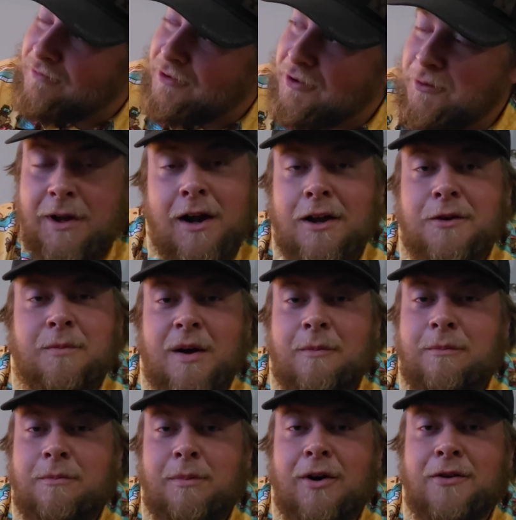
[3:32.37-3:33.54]
let's be honest, my
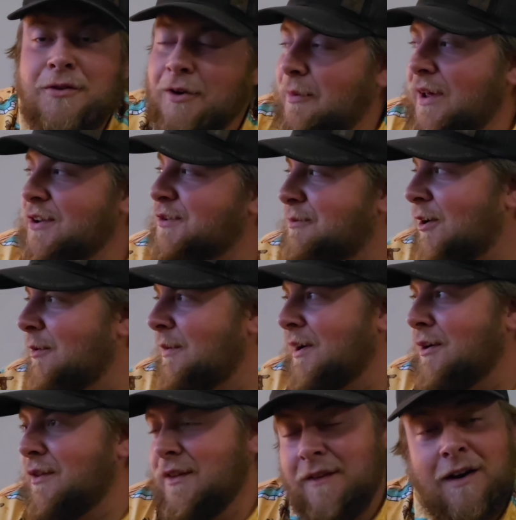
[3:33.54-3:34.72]
personal best
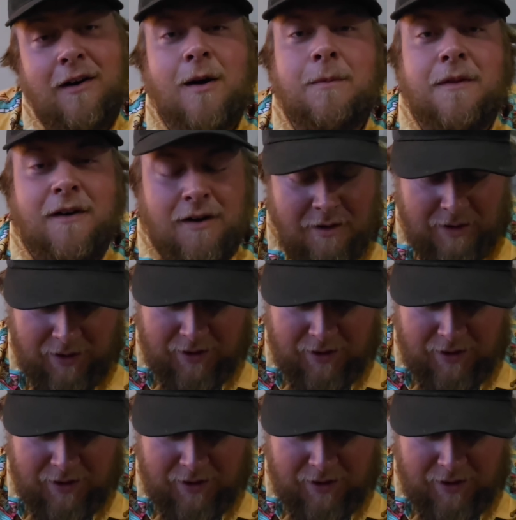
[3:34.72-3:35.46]
smallmouth, and they're up there.